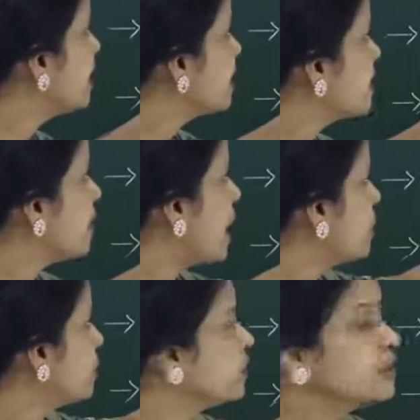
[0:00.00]
is
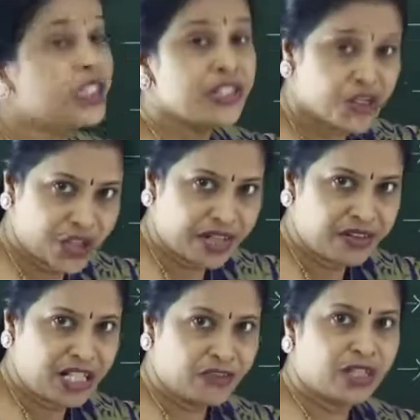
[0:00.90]
about, in
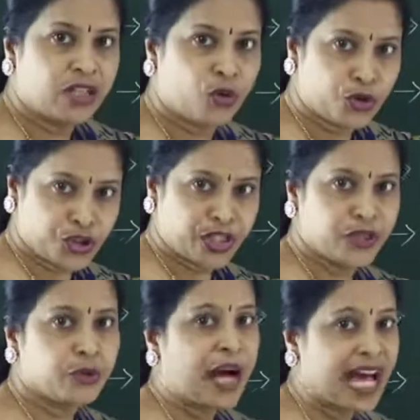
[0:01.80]
general, if they'll question
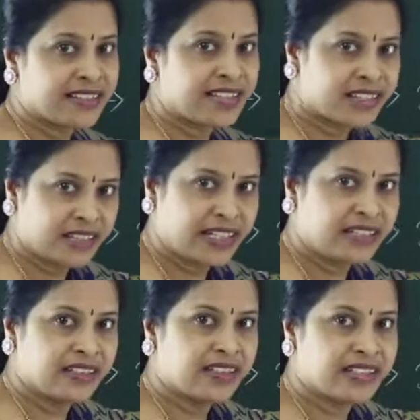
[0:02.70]
you, as I said
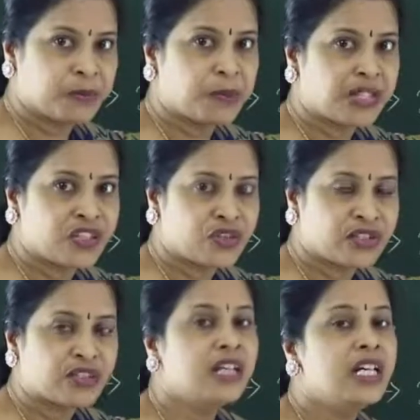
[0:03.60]
in the respiration,